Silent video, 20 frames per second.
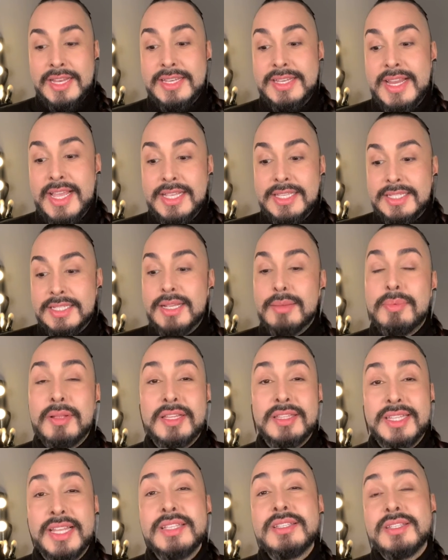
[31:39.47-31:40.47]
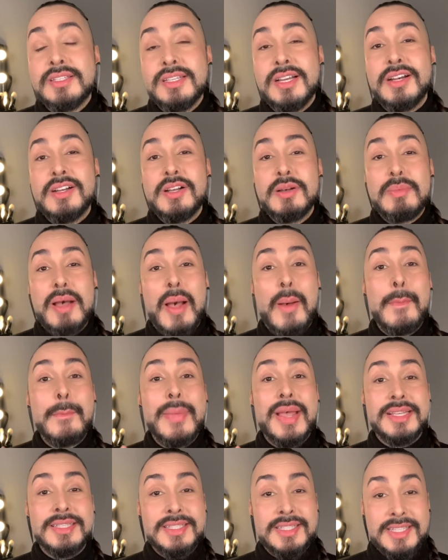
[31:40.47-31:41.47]
Next up, let's talk about
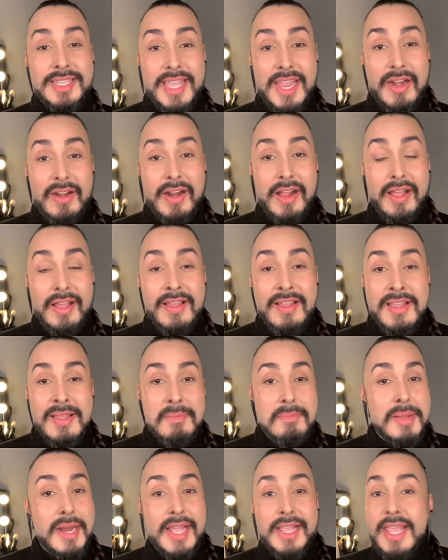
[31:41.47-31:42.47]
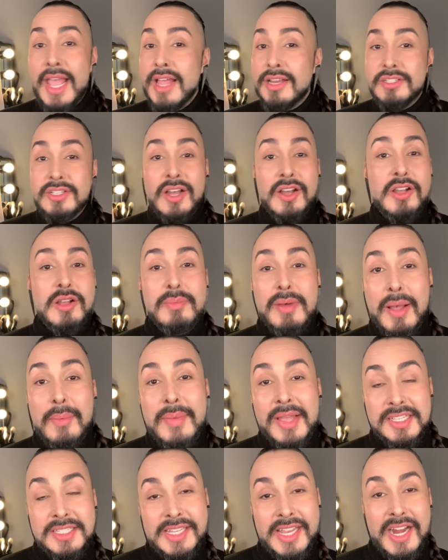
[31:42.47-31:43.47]
mascara. But I can't talk about
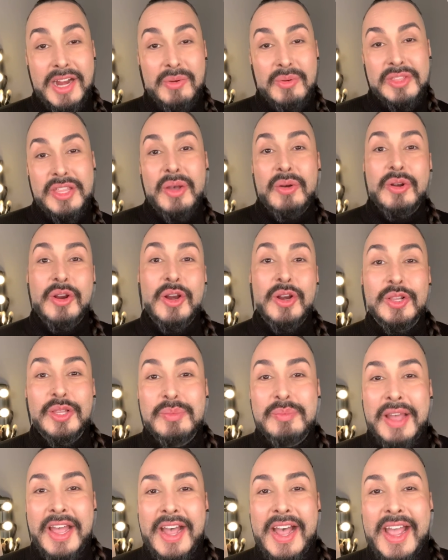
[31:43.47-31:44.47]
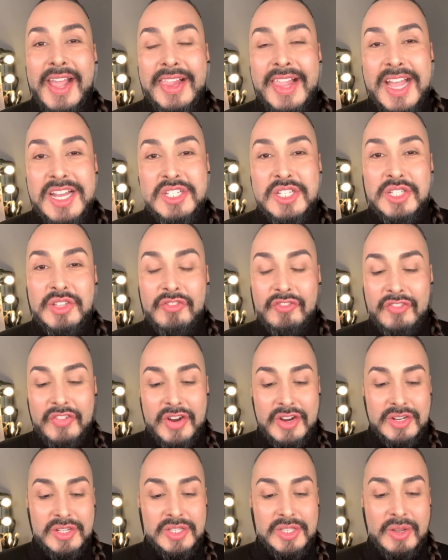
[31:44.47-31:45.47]
mascara without curling my eyelashes first.